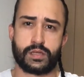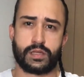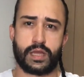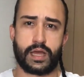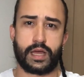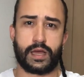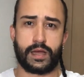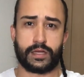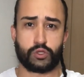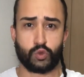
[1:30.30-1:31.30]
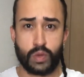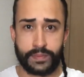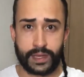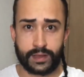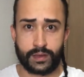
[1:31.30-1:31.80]
the
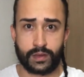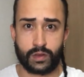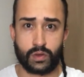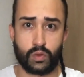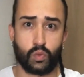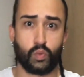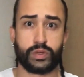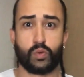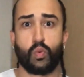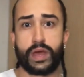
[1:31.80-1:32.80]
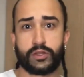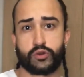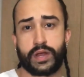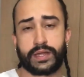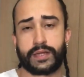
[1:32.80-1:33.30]
swimming with the weight
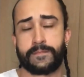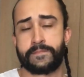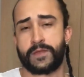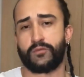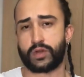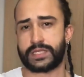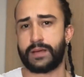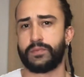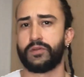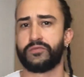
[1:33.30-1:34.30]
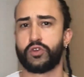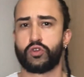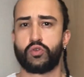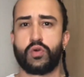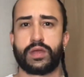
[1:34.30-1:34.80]
training. For example, if you're
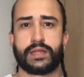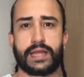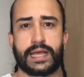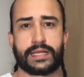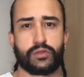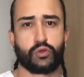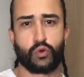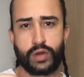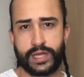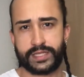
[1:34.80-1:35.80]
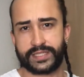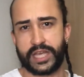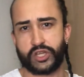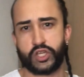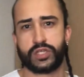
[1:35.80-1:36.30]
doing like three
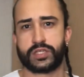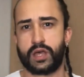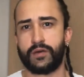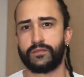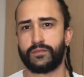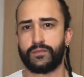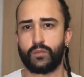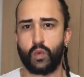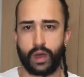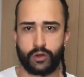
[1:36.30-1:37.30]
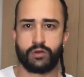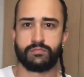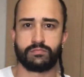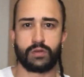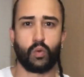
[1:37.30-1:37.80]
sessions of water
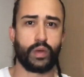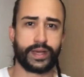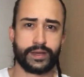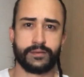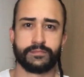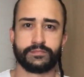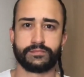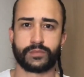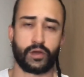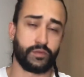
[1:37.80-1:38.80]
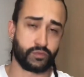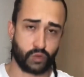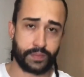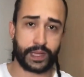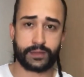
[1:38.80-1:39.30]
a week, of
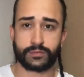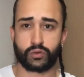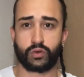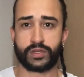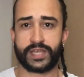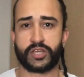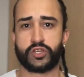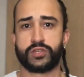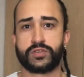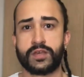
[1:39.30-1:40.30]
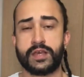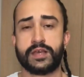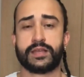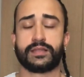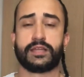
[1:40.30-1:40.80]
swimming, three sessions,
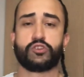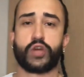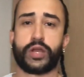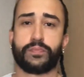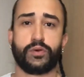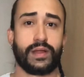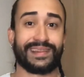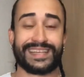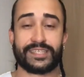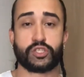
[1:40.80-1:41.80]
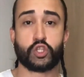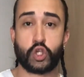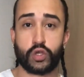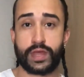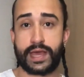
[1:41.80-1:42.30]
then try to put at least
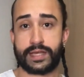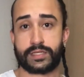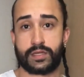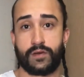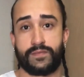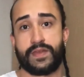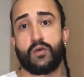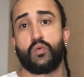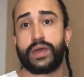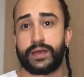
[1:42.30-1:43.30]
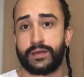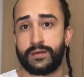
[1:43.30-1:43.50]
2 days of that week